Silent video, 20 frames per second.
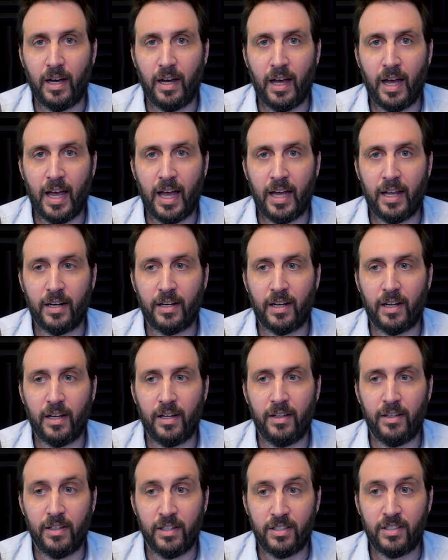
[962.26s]
And
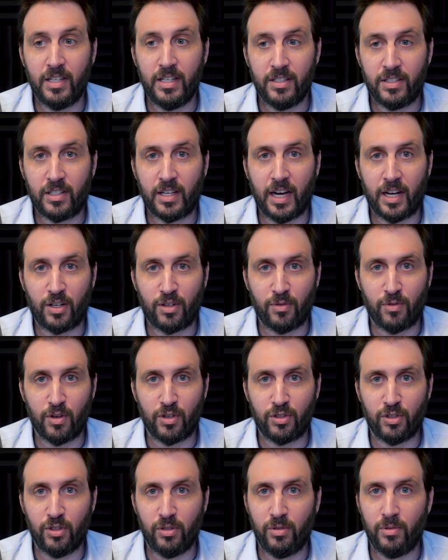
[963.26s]
this is
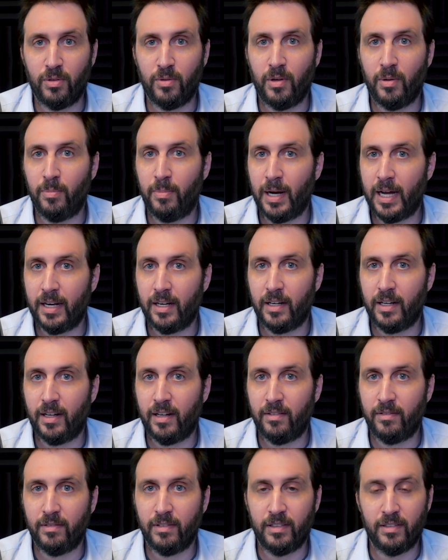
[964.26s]
controversial, but
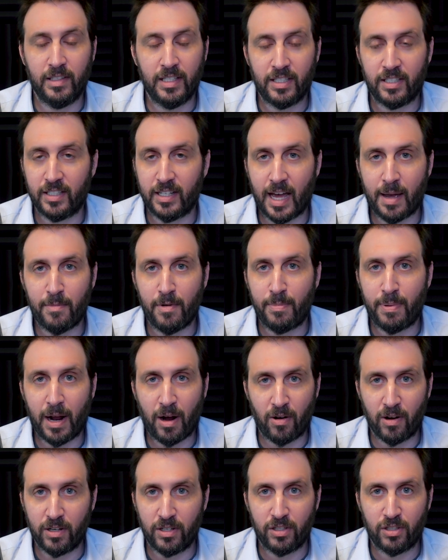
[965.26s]
listen, I'm a
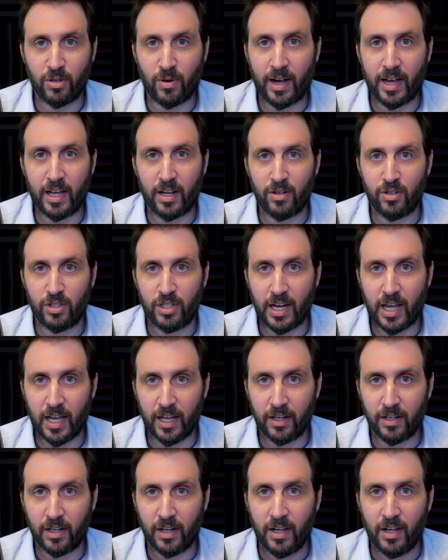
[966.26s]
parent, so I
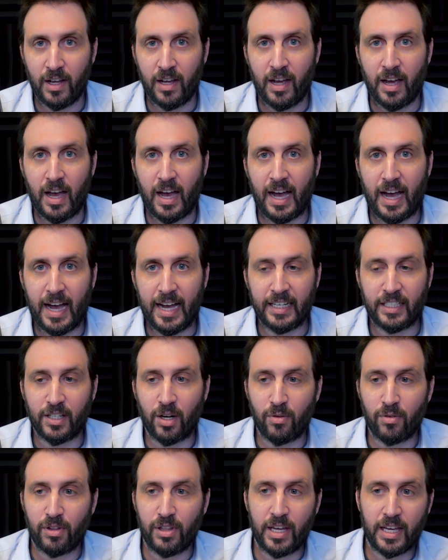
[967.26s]
understand. I
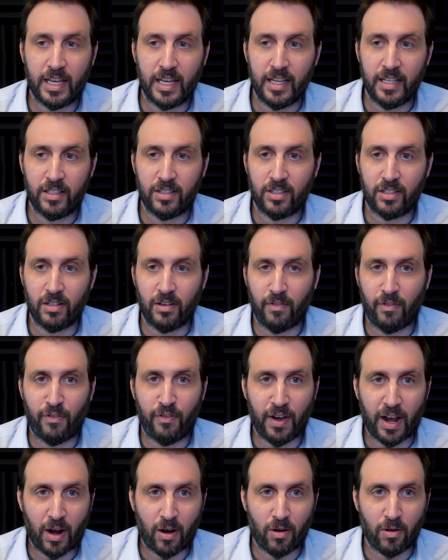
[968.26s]
don't think it's
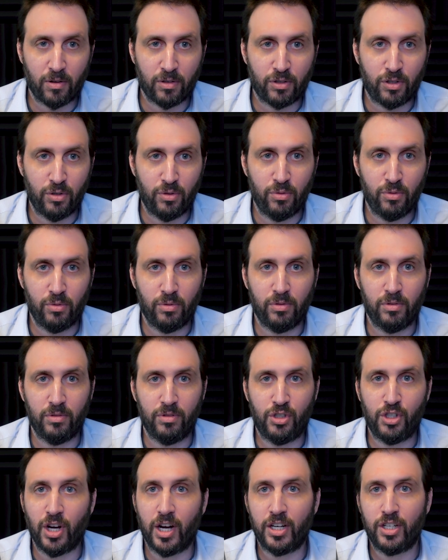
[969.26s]
fair to
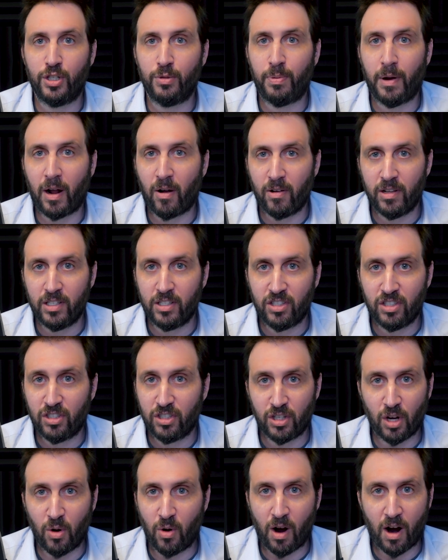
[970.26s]
judge parents
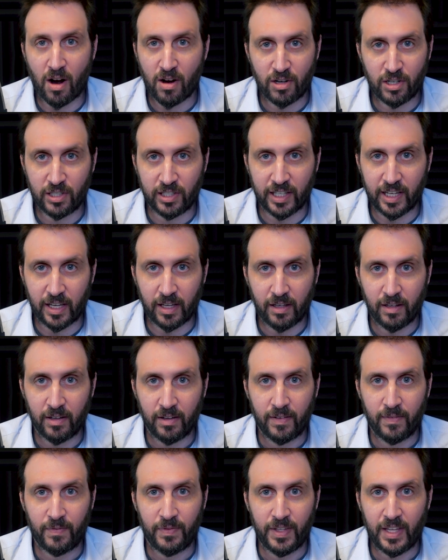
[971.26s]
so harshly
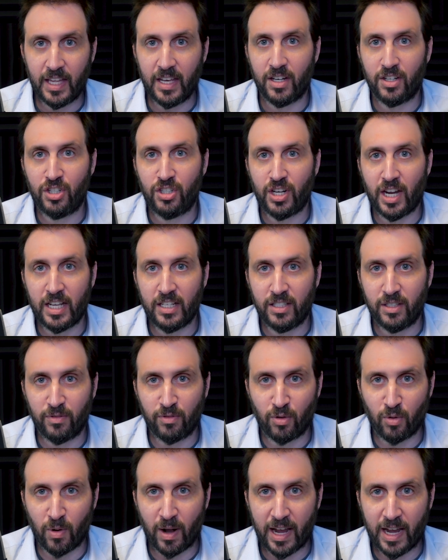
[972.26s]
in a shades of
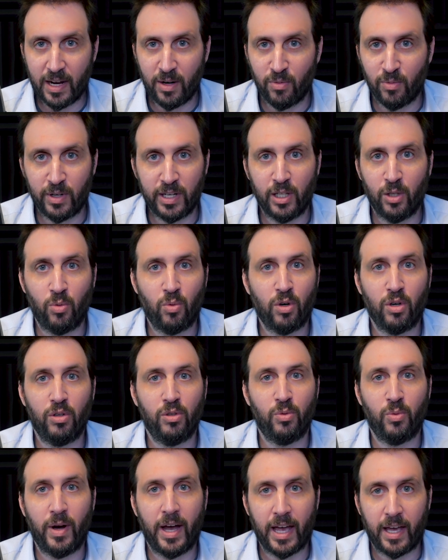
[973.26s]
gray, real
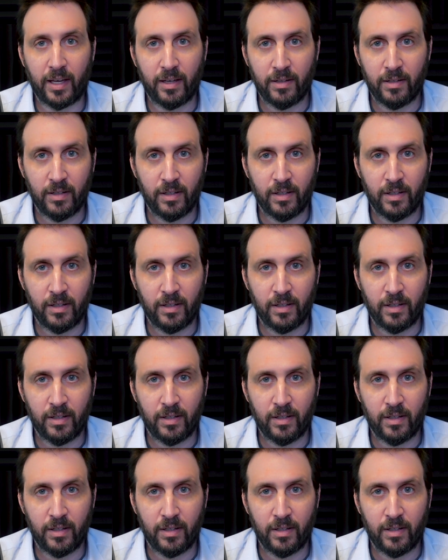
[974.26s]
world way.